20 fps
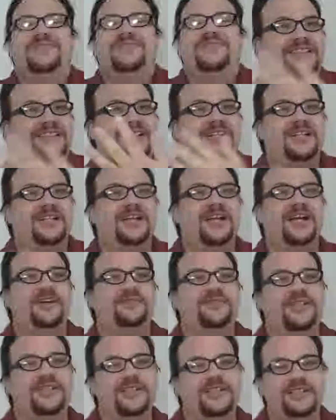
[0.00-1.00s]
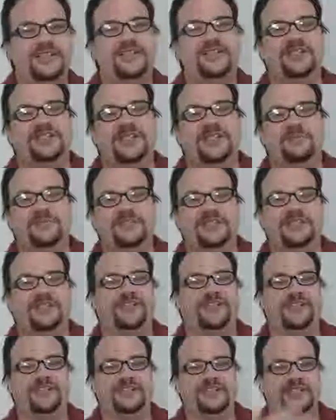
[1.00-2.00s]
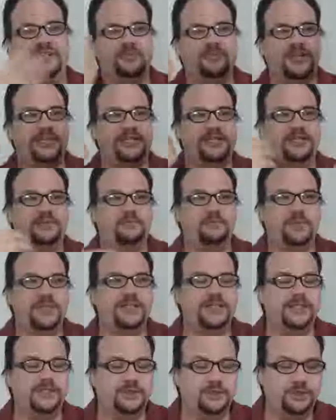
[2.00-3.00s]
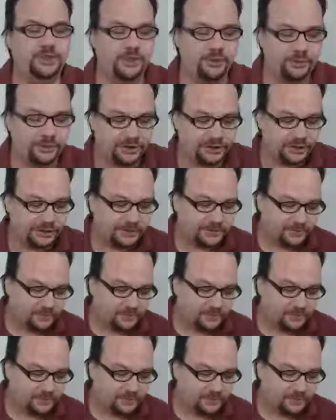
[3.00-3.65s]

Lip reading: see, I'm trying to tell you something serious, and I'm making penis jokes.